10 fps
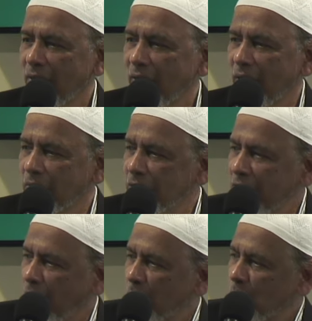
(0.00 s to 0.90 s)
Every
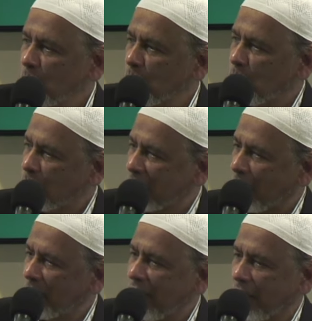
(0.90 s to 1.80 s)
time you do
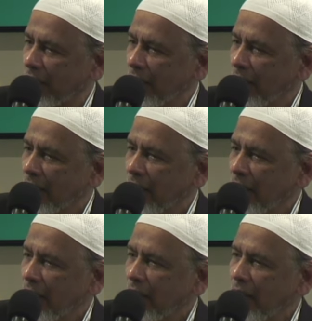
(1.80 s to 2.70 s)
something,
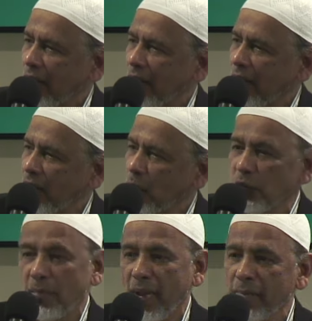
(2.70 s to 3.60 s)
you
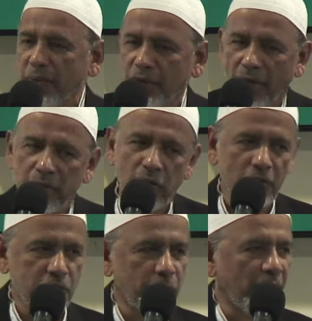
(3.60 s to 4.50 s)
remember
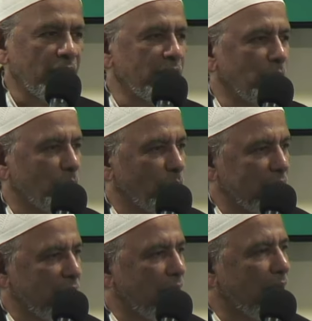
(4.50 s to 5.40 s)
Allah subhanahu
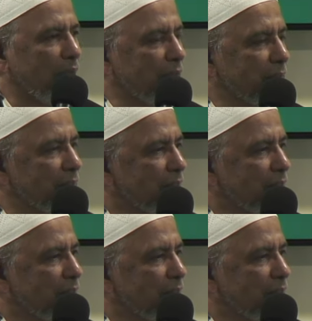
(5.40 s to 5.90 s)
wa ta'ala.